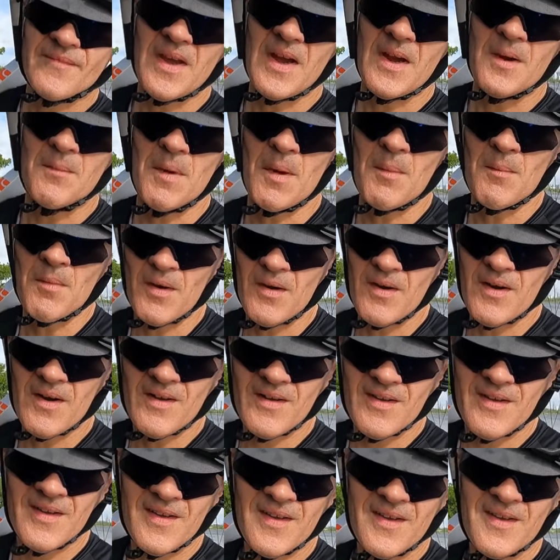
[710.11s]
I remember
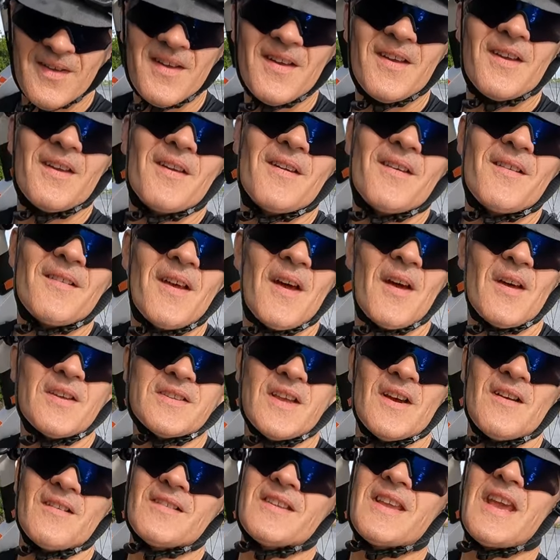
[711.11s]
I
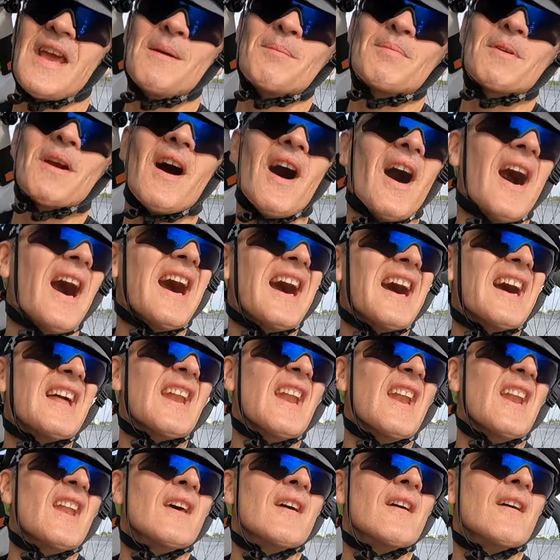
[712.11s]
was out in Cape
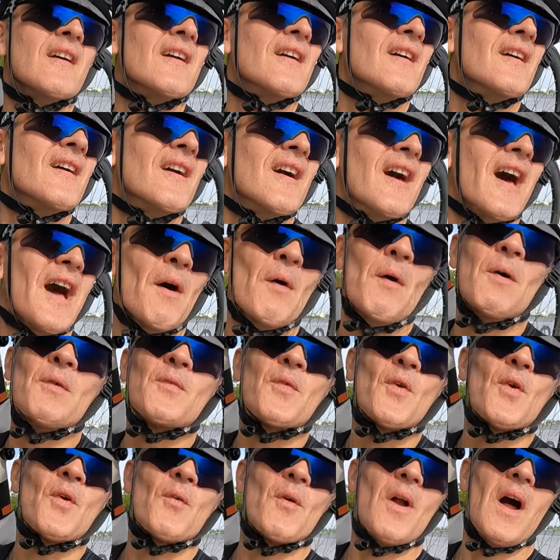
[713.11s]
Cod and I went
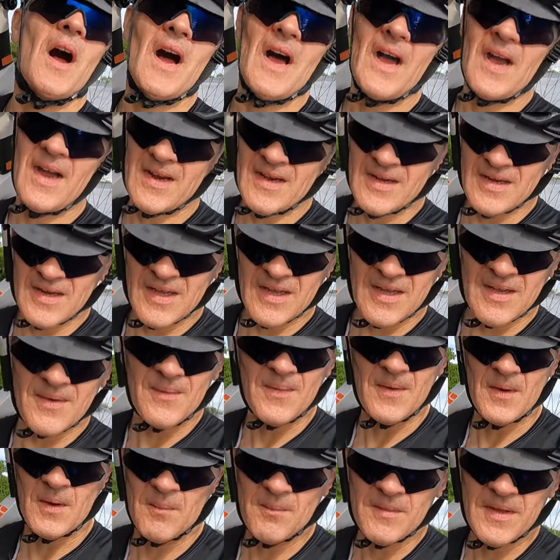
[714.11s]
for a ride and I
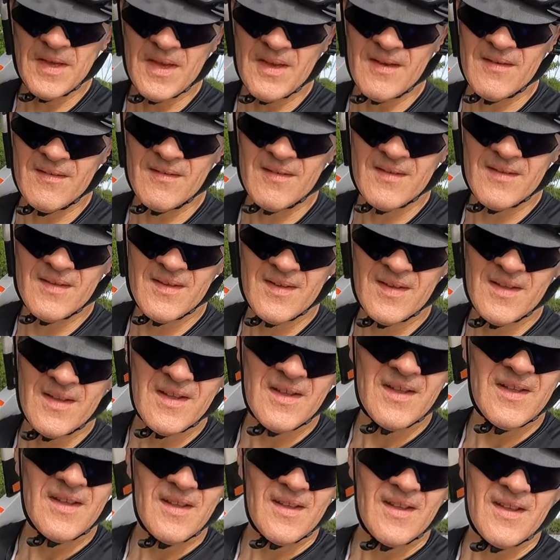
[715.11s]
filmed it, and
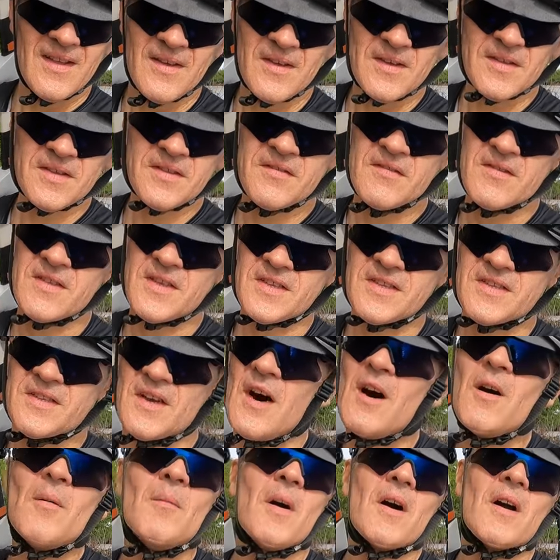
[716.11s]
it was through the
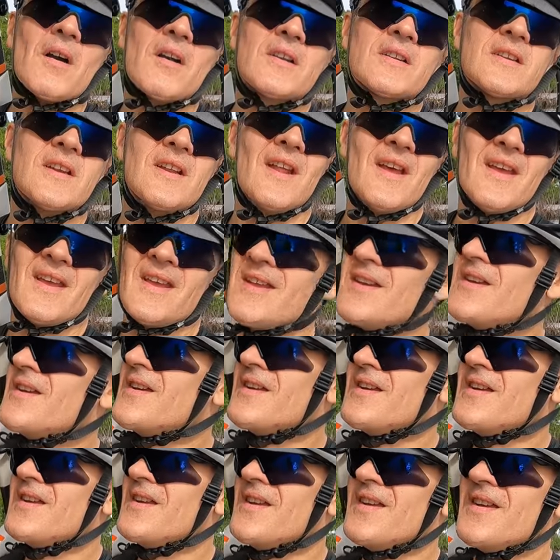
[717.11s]
salt marsh, and I
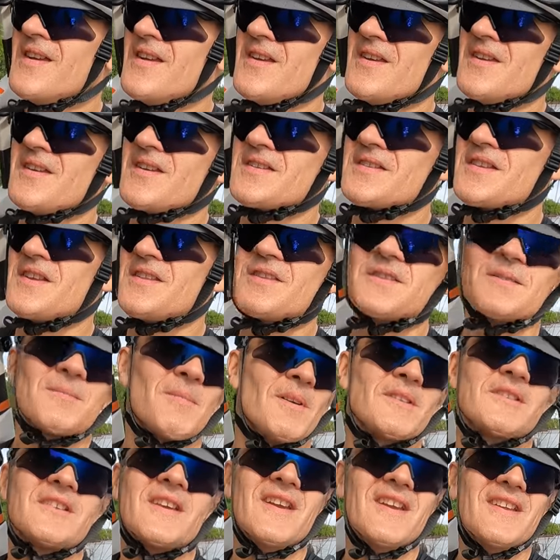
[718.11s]
said there's a
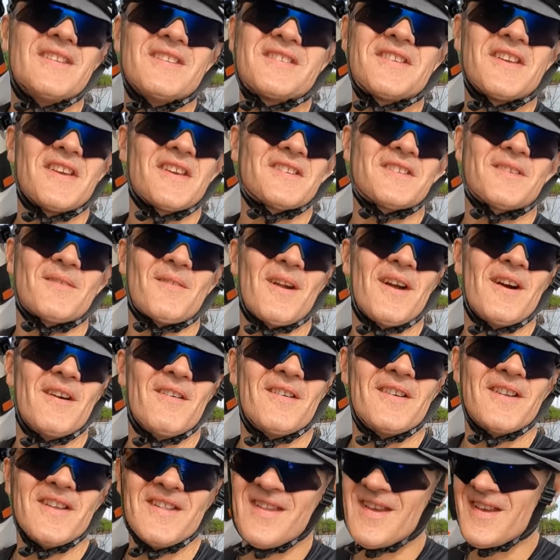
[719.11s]
bunch of insects
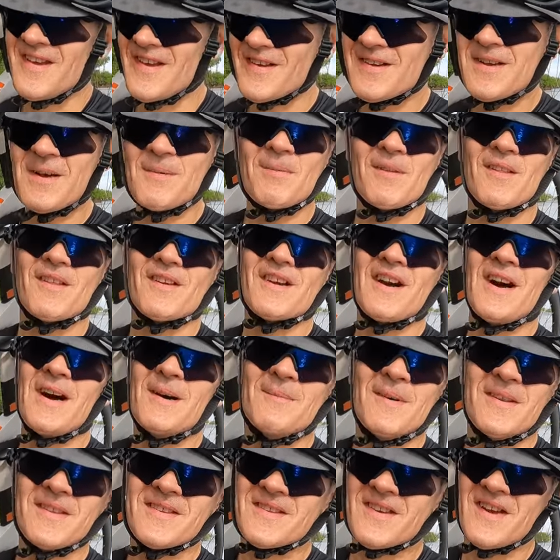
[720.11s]
around, and then a couple of
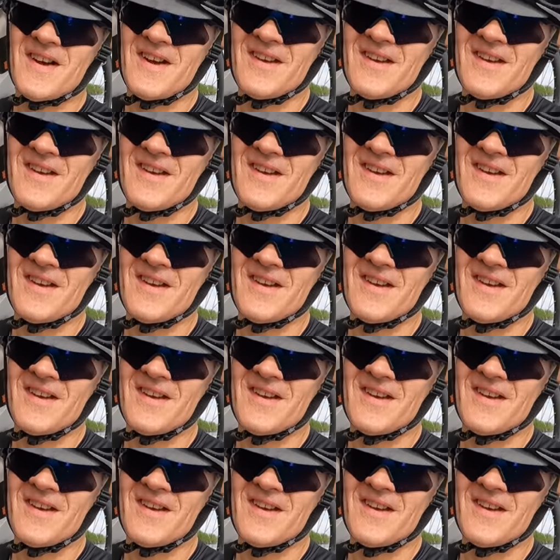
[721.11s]
comments